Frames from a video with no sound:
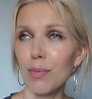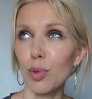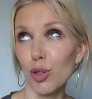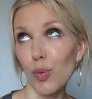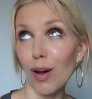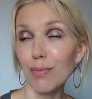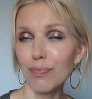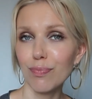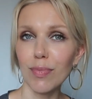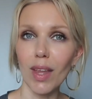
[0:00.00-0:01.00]
Bourjois
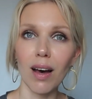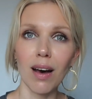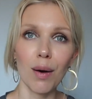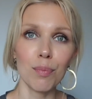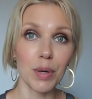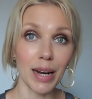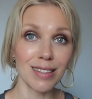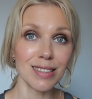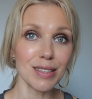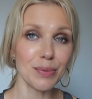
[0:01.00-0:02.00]
uh,
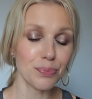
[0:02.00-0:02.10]
brand.